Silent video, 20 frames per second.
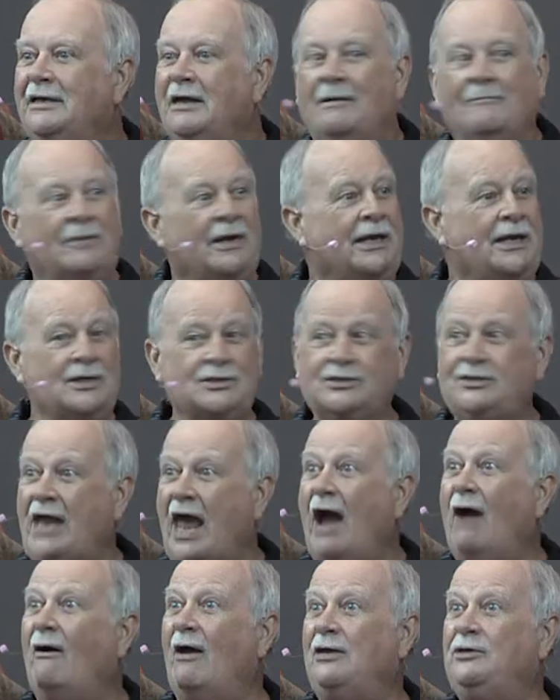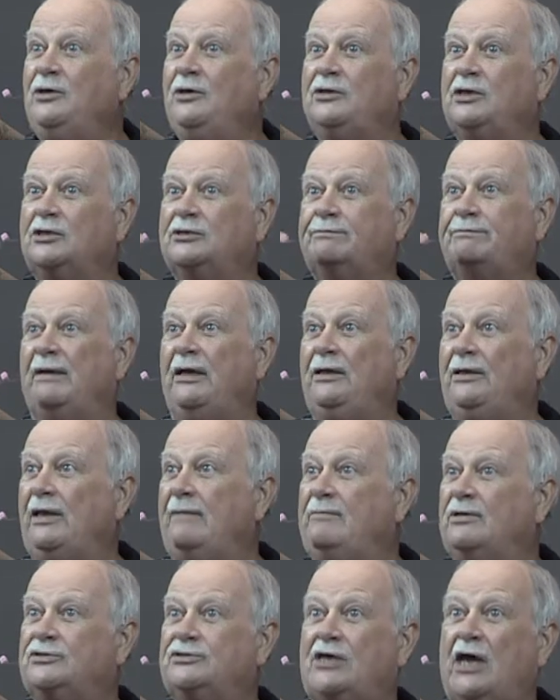Because now I knew the speed
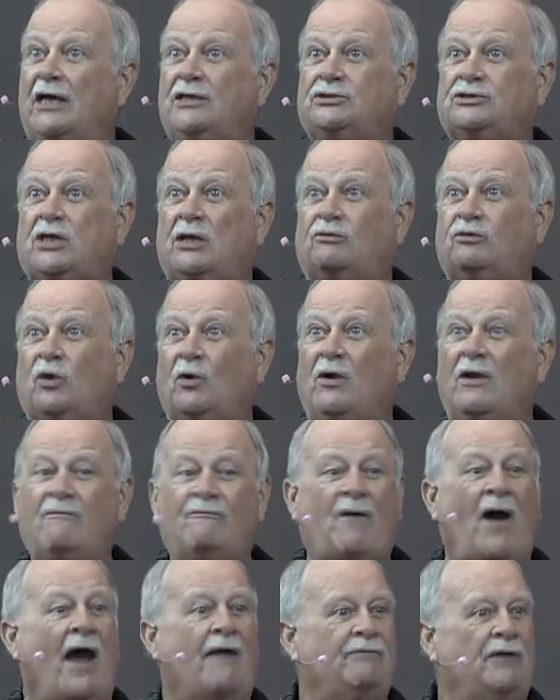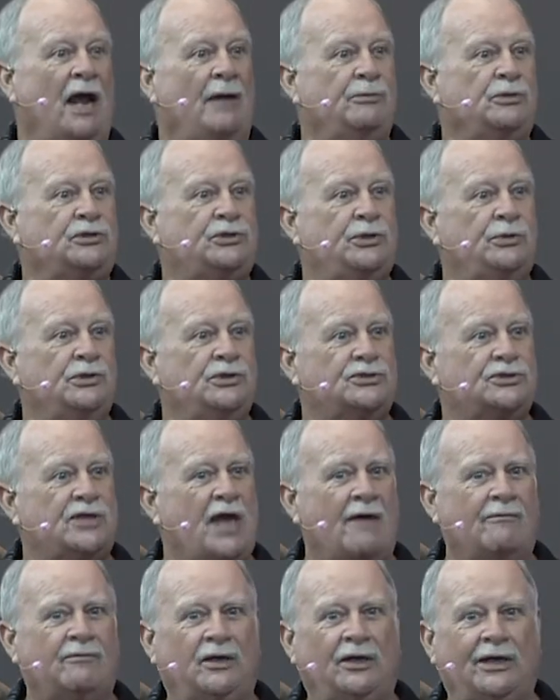limit sign said 35 and I was doing
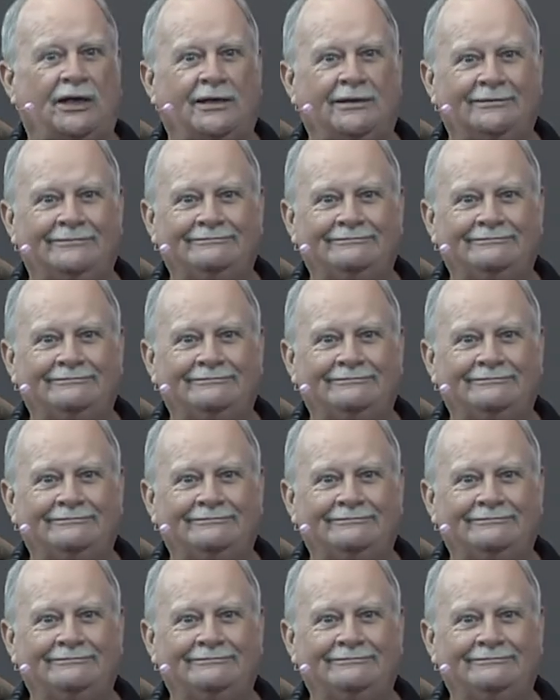70.